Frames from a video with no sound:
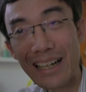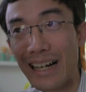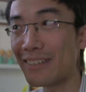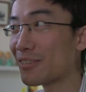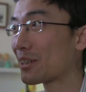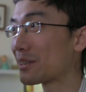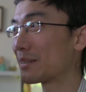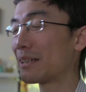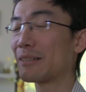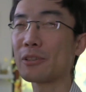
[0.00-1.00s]
I've got
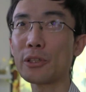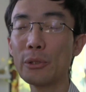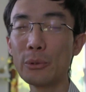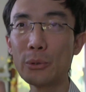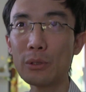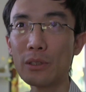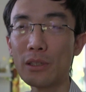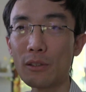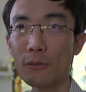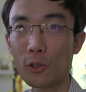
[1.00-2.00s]
two
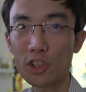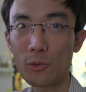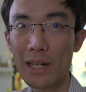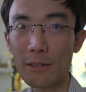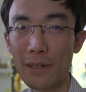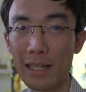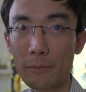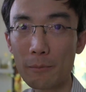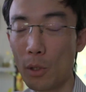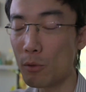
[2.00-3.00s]
4G Wi-Fi,
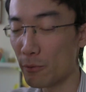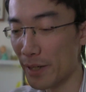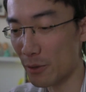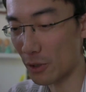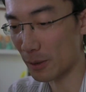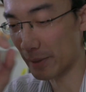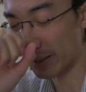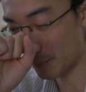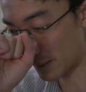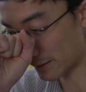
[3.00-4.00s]
both failed on
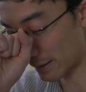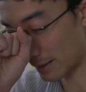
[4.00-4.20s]
me, but